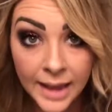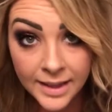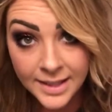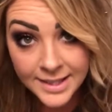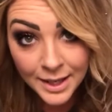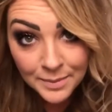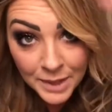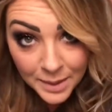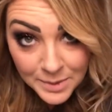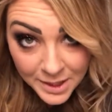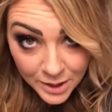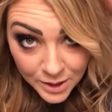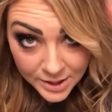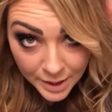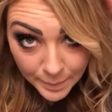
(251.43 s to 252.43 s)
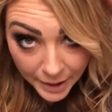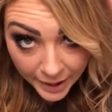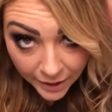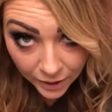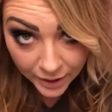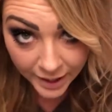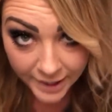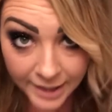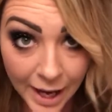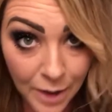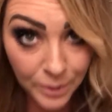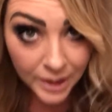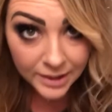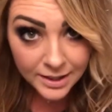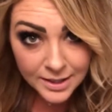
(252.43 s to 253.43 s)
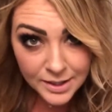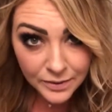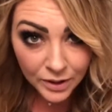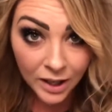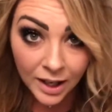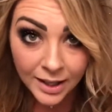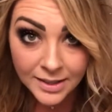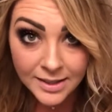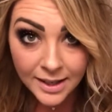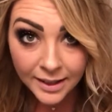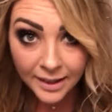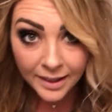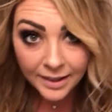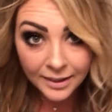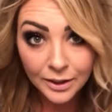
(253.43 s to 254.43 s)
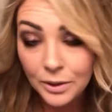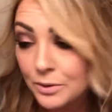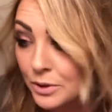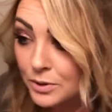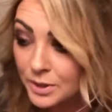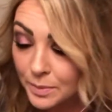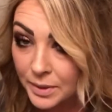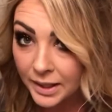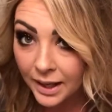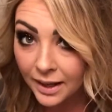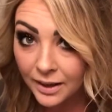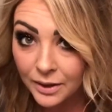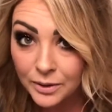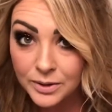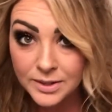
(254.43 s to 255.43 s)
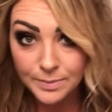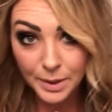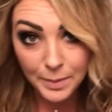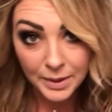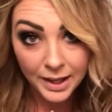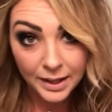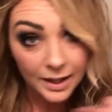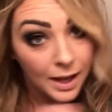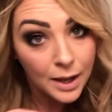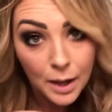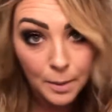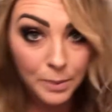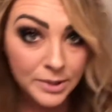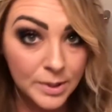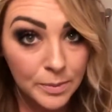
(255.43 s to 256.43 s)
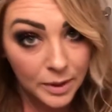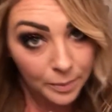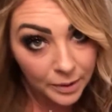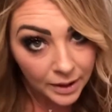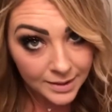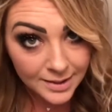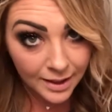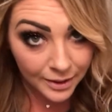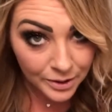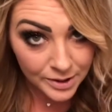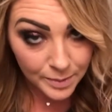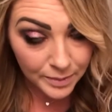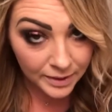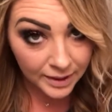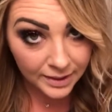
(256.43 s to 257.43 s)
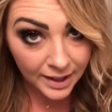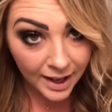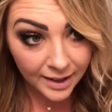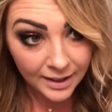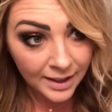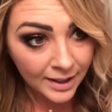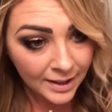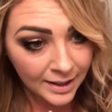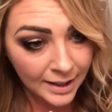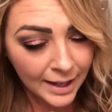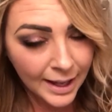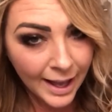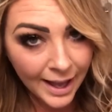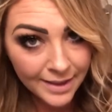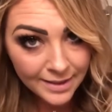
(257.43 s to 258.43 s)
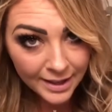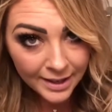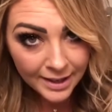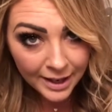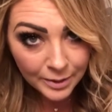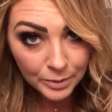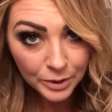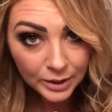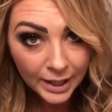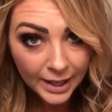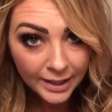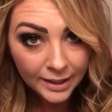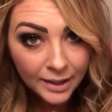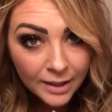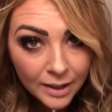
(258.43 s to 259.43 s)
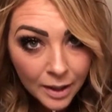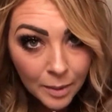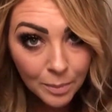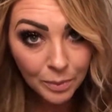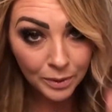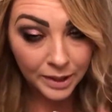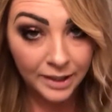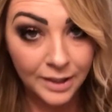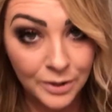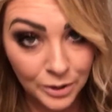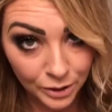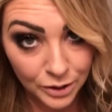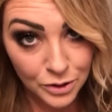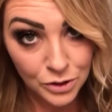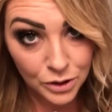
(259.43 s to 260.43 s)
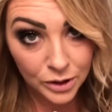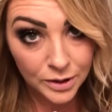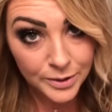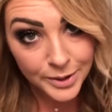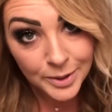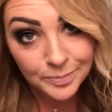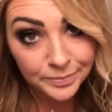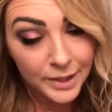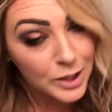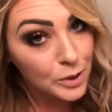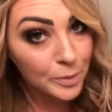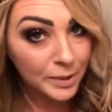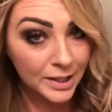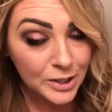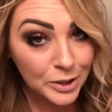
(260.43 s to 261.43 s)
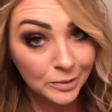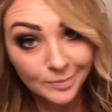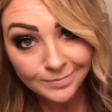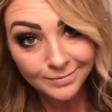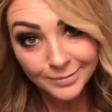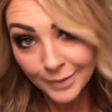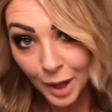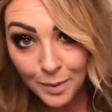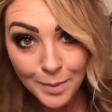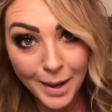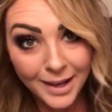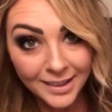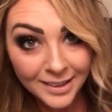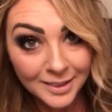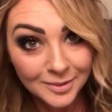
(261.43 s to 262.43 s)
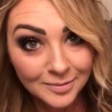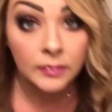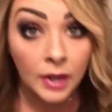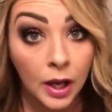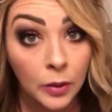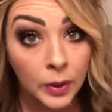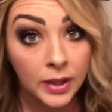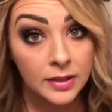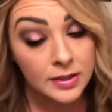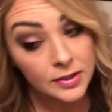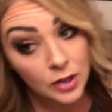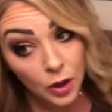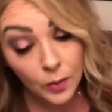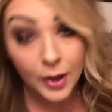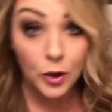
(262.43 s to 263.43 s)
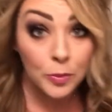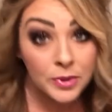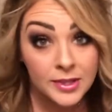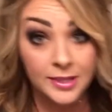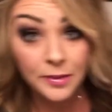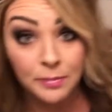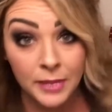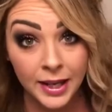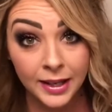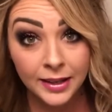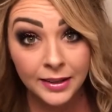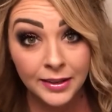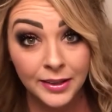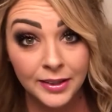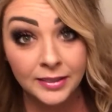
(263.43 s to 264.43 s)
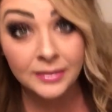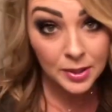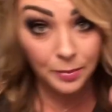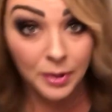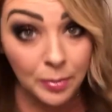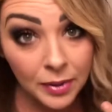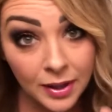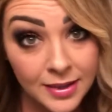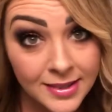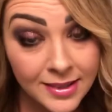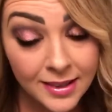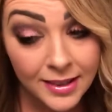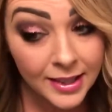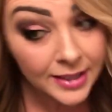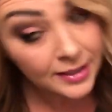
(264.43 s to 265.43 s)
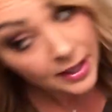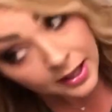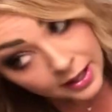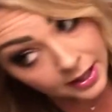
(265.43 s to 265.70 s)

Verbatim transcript: And then sometimes I just let my hair hang out like this for a hot second and go do something else, maybe like put some lip gloss on or something like that. And then I will like bring it under control. So that's what I'm gonna do. I'll be back. Okay, so I opened some mail, some lip gloss on,